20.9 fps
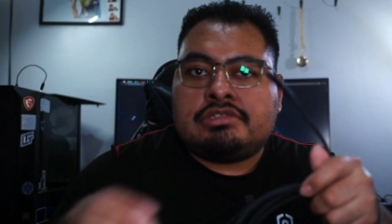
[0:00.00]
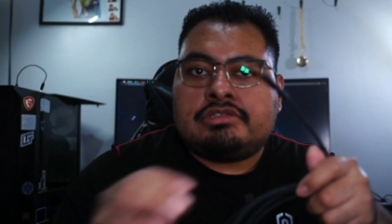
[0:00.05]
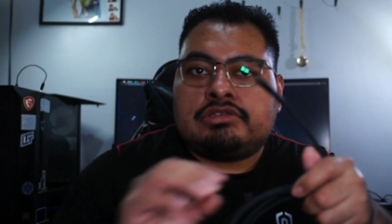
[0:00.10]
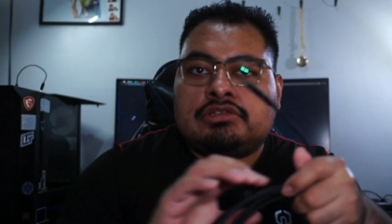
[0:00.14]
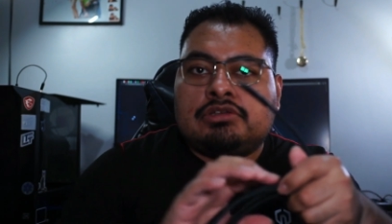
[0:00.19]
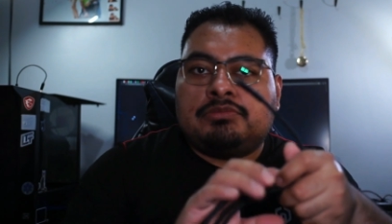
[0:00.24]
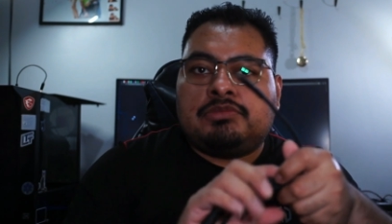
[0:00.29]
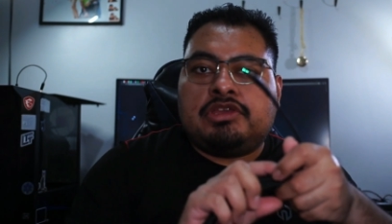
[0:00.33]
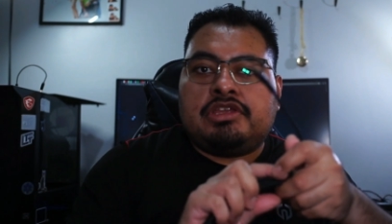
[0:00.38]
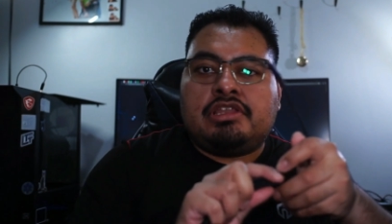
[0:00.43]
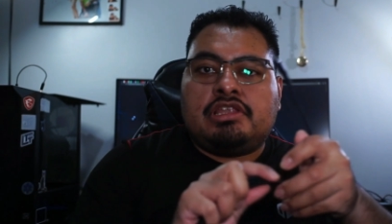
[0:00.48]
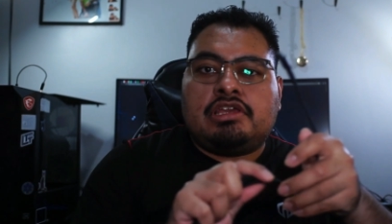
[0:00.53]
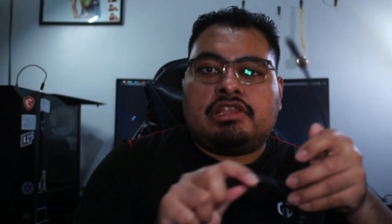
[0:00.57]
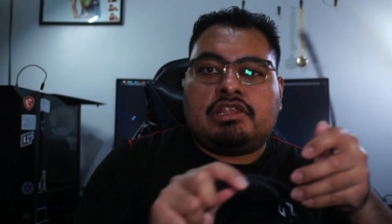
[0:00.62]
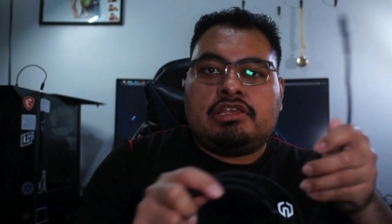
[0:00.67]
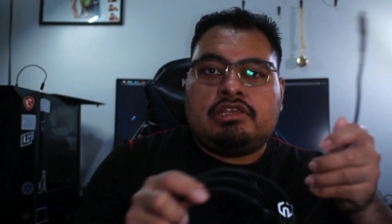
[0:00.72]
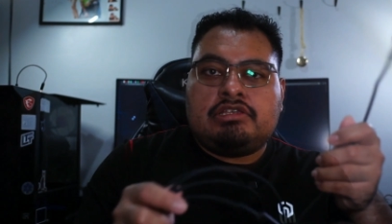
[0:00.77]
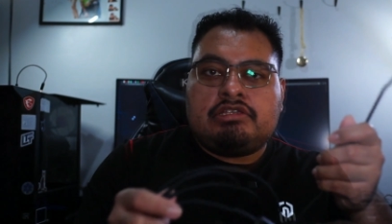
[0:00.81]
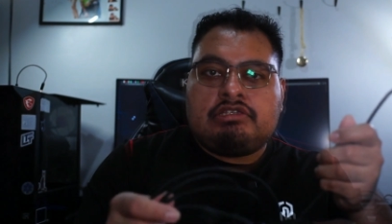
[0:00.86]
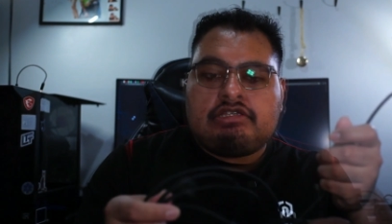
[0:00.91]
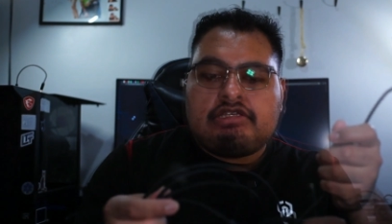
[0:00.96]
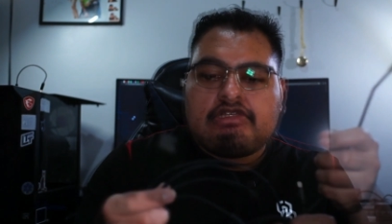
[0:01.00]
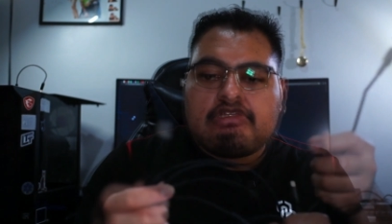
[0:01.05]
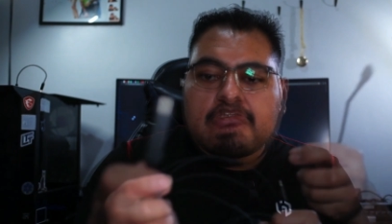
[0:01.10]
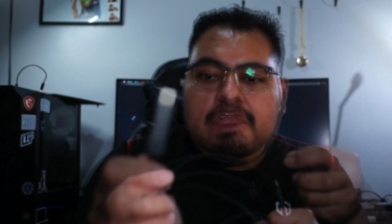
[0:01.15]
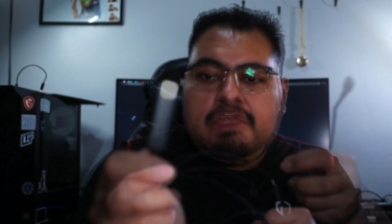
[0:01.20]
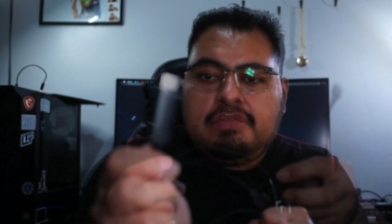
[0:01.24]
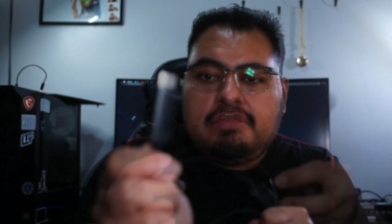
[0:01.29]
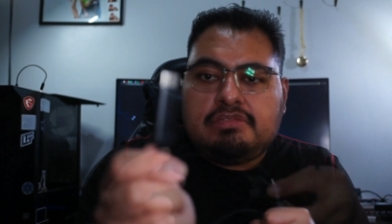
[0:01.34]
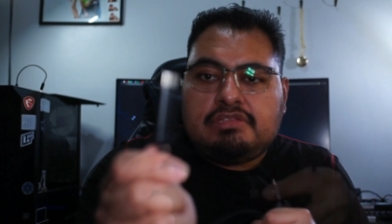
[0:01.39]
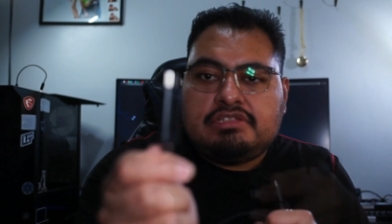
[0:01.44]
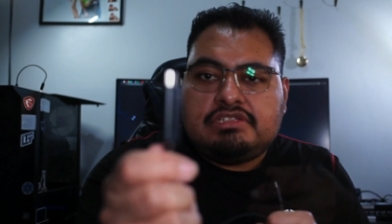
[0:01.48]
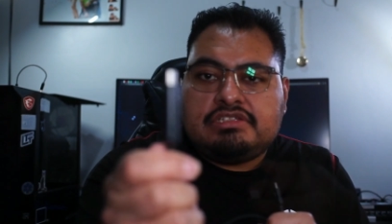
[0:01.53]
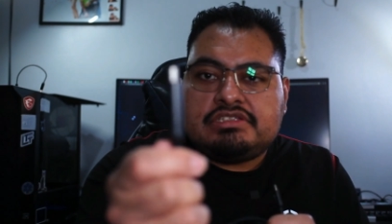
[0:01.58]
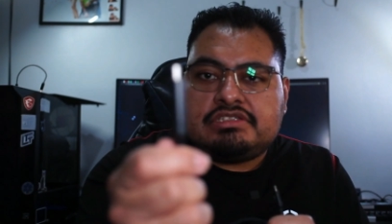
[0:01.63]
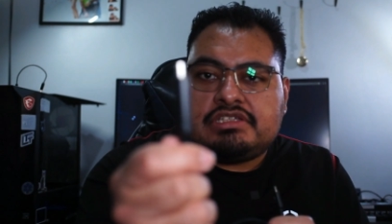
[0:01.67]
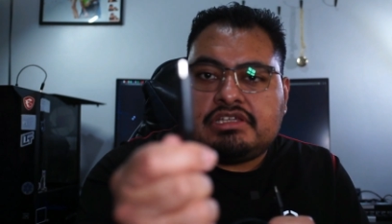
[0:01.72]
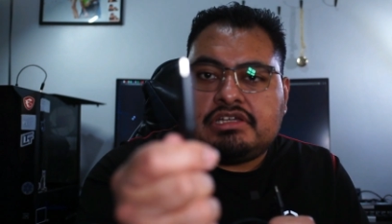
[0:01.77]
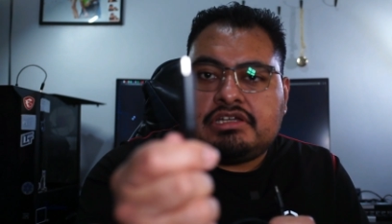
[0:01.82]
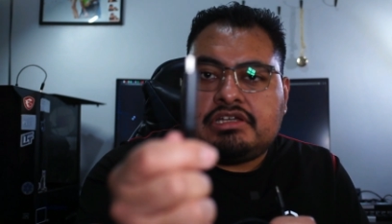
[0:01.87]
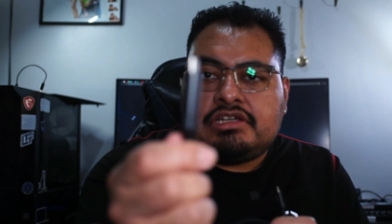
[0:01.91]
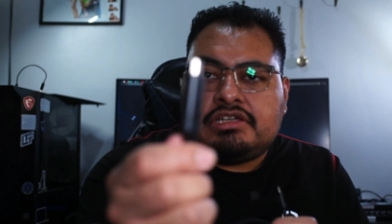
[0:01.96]
something like this this
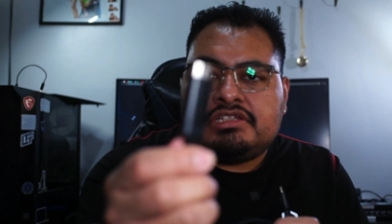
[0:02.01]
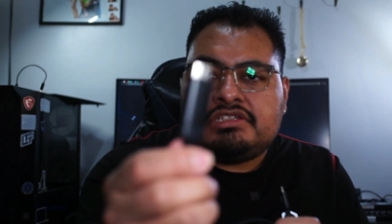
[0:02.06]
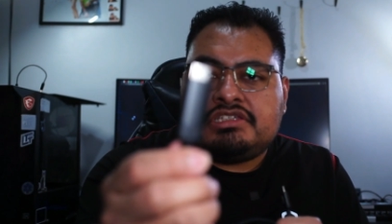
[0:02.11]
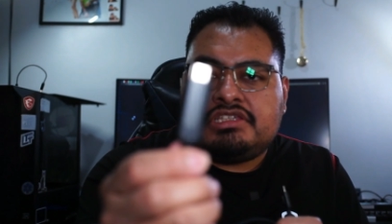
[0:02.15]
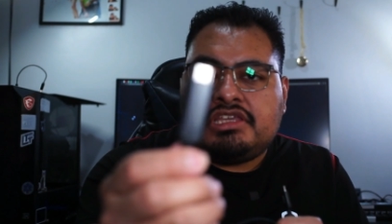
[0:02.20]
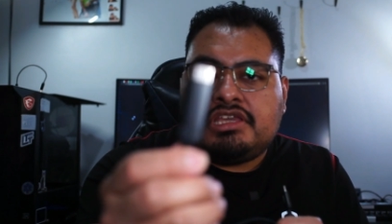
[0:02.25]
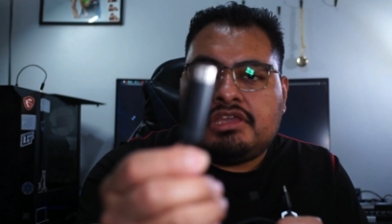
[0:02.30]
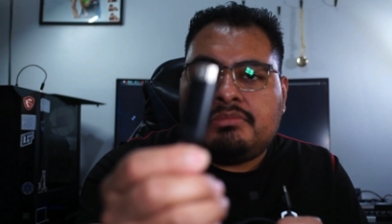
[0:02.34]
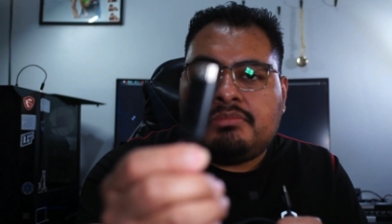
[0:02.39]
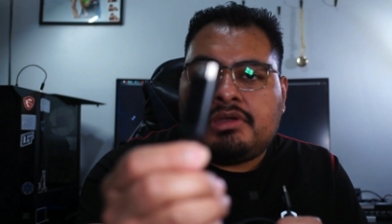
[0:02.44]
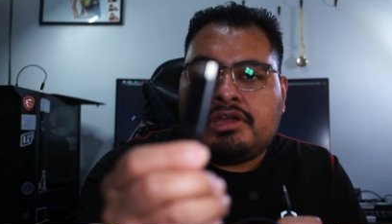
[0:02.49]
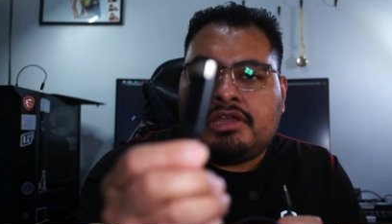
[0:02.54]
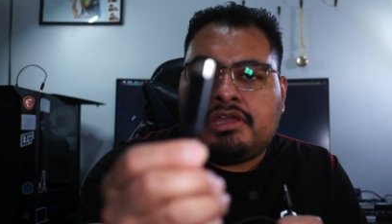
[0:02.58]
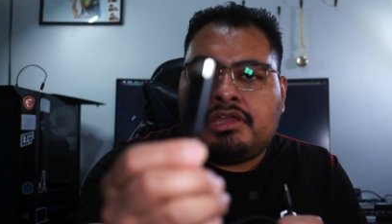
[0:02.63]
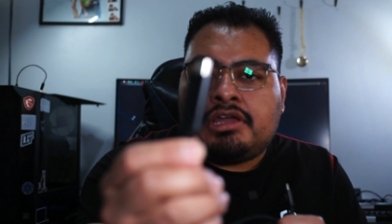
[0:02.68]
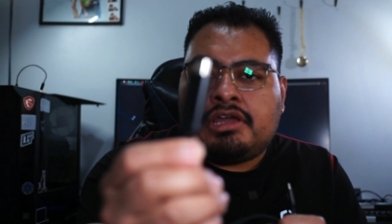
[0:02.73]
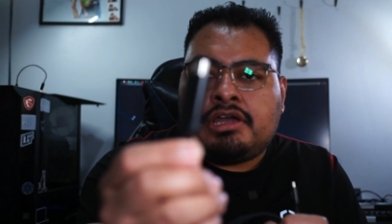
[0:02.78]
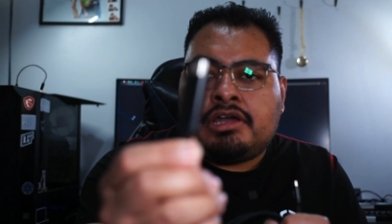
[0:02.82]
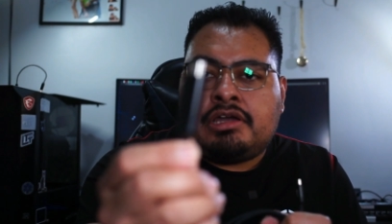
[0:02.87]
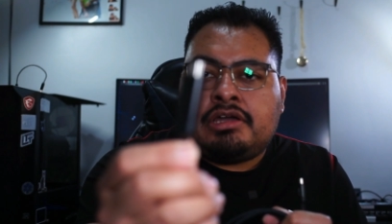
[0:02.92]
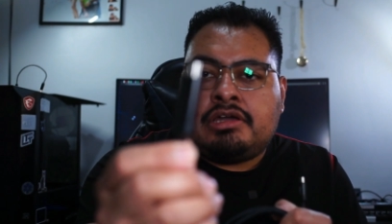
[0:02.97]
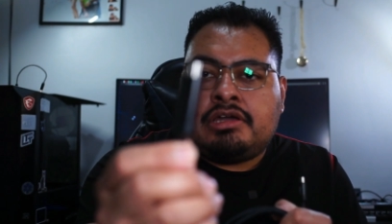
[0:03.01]
uh, HDMI